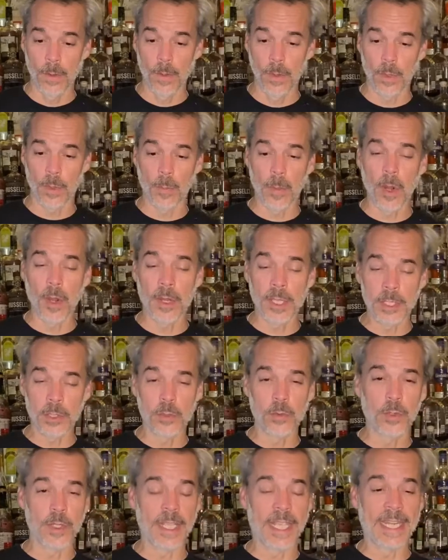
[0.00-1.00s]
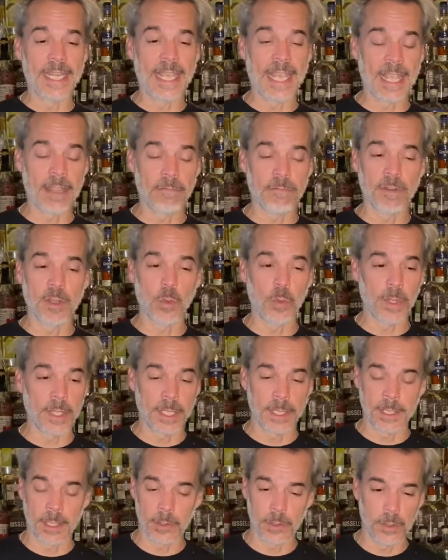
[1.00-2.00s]
the bar industry and everyone it
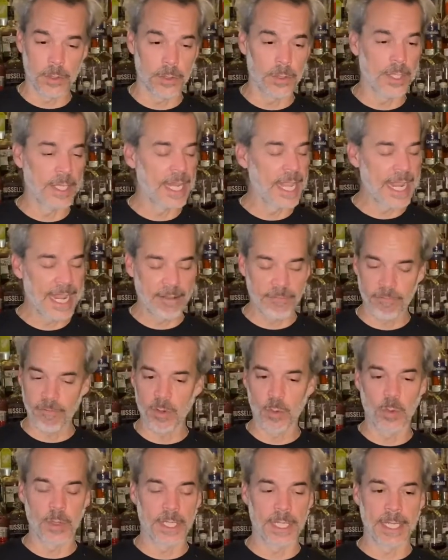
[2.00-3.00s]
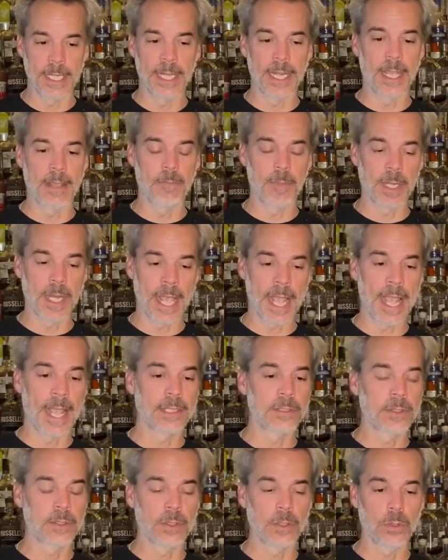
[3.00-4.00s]
touches and everyone in it have been
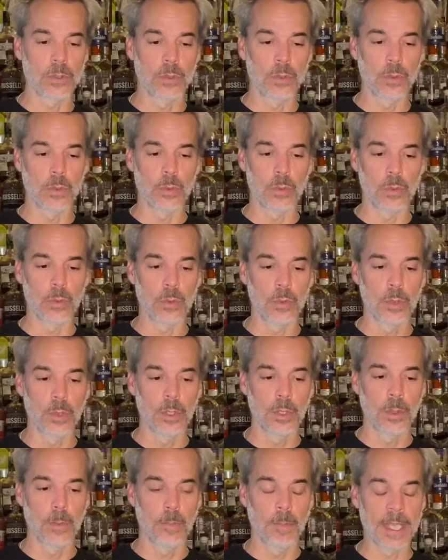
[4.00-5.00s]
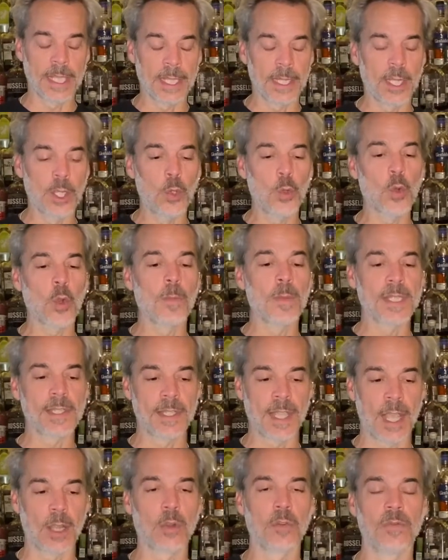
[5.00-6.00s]
asked to make an enormous
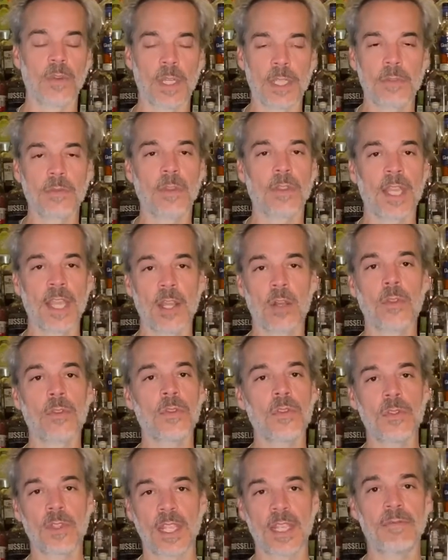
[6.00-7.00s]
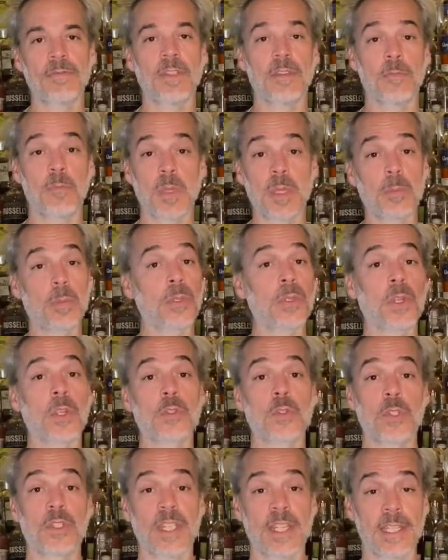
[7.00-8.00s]
sacrifice for the health and safety of people in our
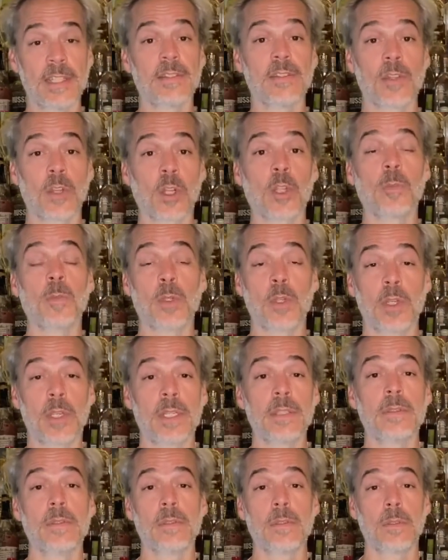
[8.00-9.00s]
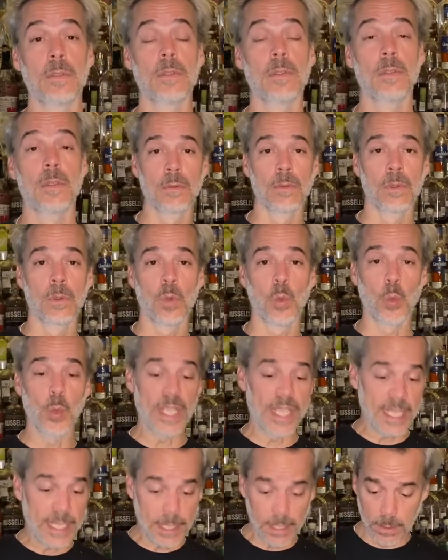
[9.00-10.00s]
cities and our communities.
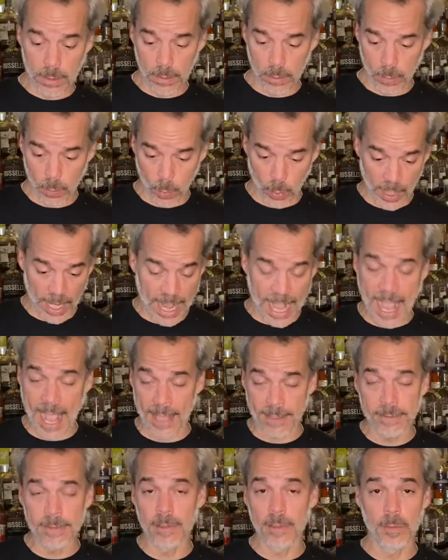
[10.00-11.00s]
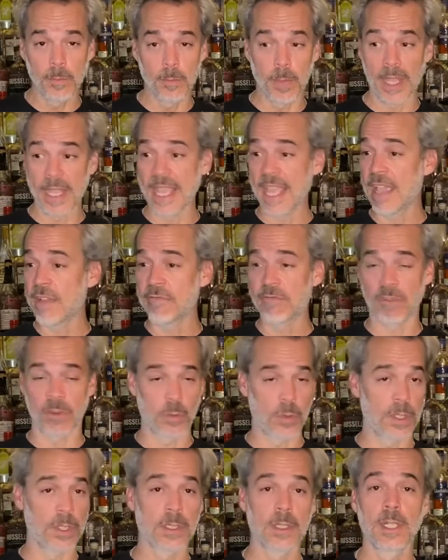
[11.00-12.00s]
We were asked by
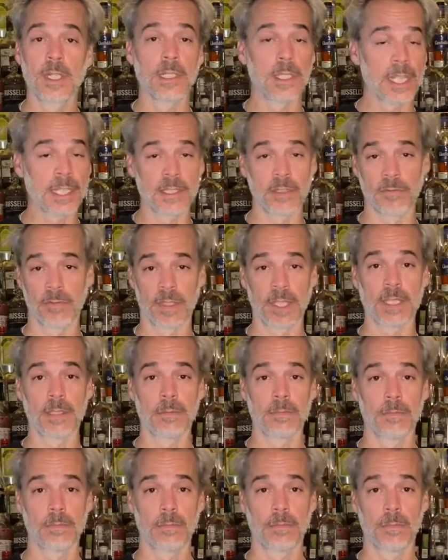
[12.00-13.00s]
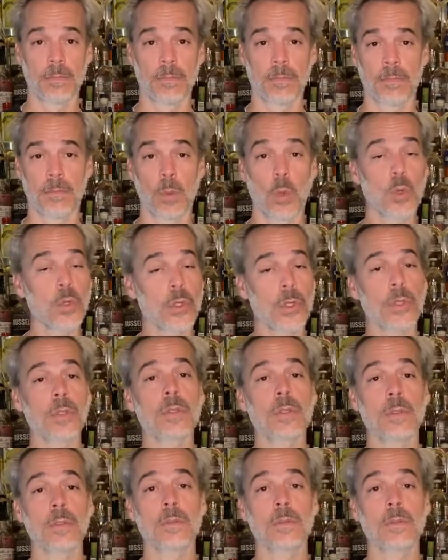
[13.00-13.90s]
everyone collectively, ordered,